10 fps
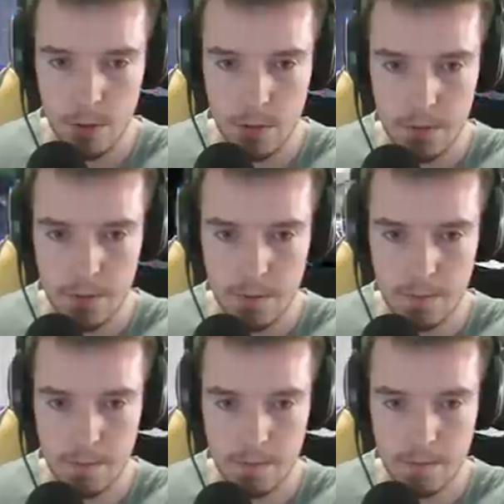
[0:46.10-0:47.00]

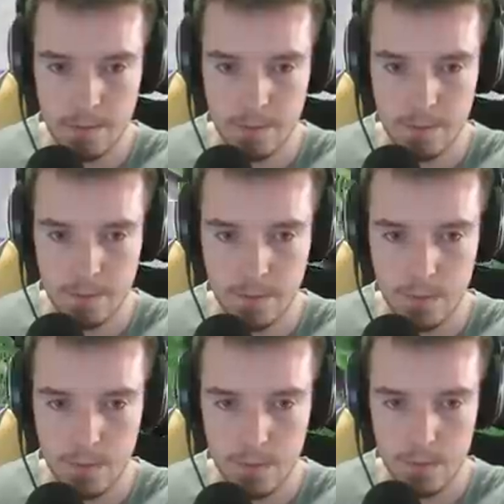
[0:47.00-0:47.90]

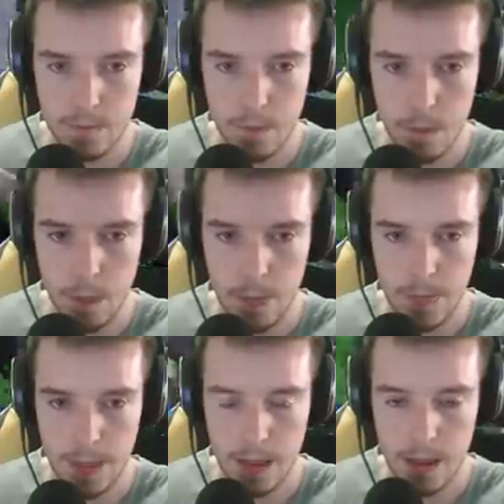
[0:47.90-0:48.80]

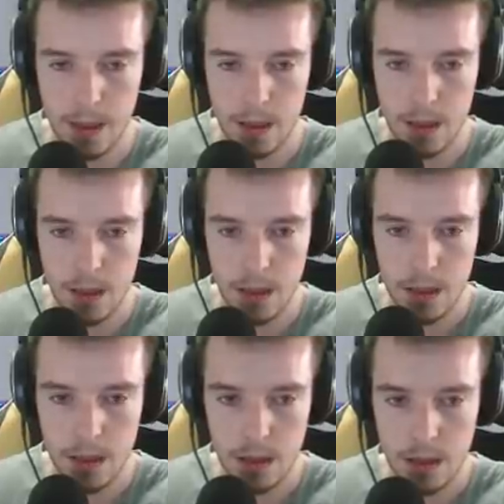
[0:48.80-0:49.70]

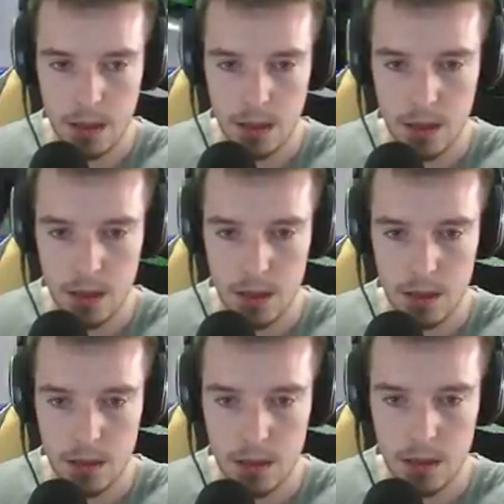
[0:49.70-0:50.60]

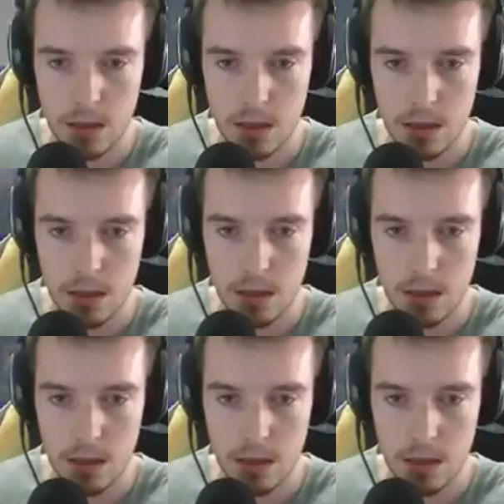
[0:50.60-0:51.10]
[no speech]